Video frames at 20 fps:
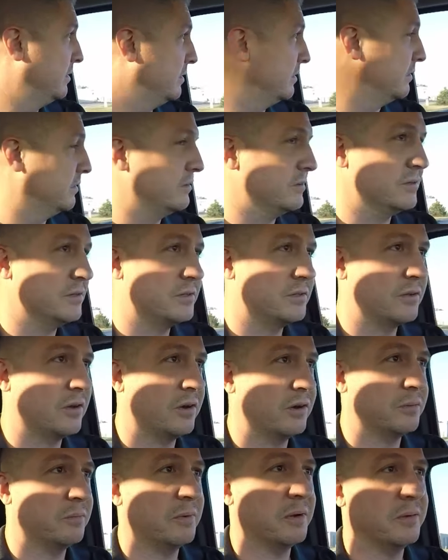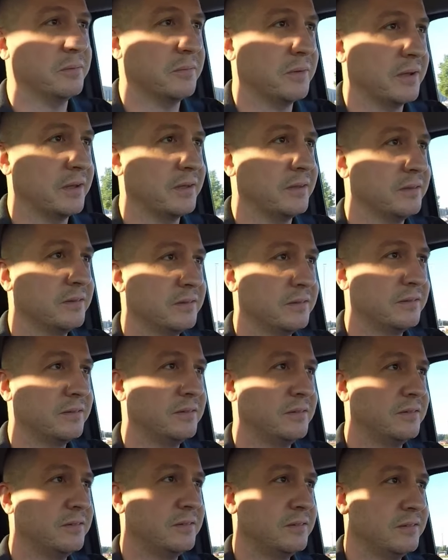then just talk about
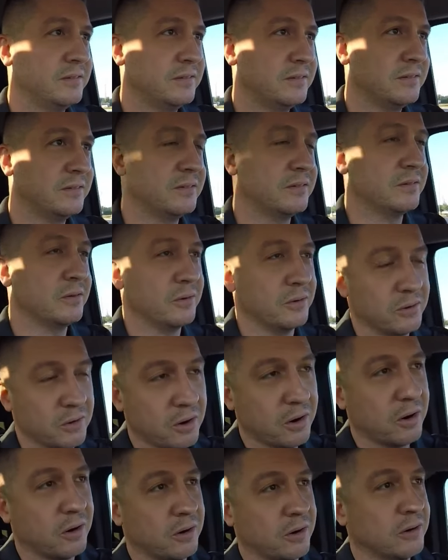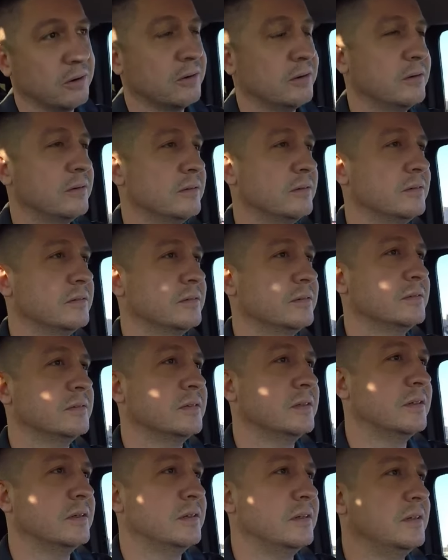our,
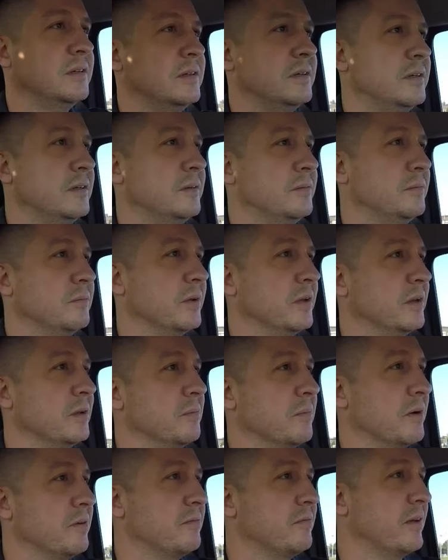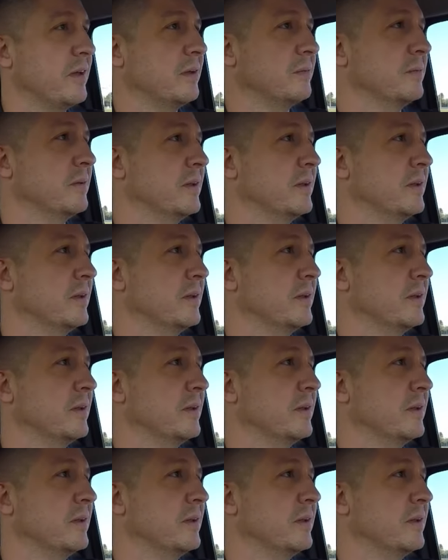meaning my family